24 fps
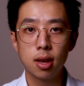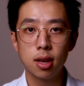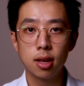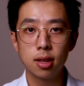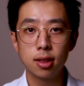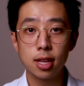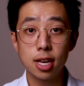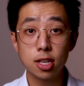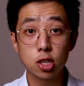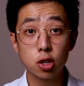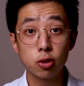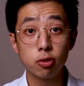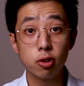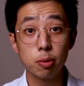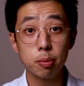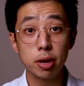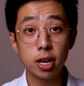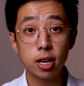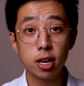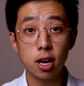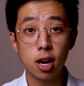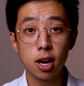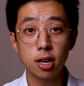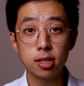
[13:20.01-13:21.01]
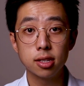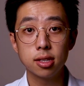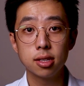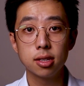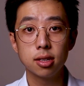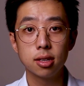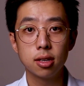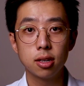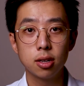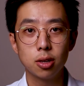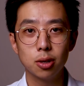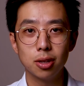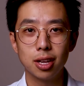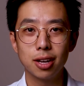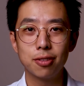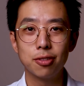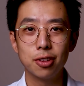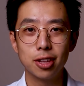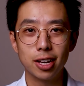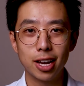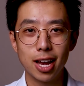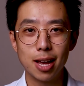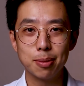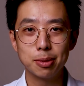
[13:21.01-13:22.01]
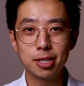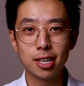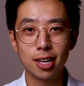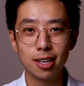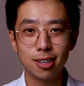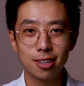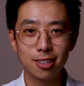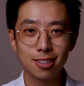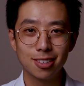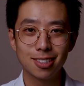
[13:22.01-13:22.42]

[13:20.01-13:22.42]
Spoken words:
That's all from me, guys. Good luck for the GAMSAT.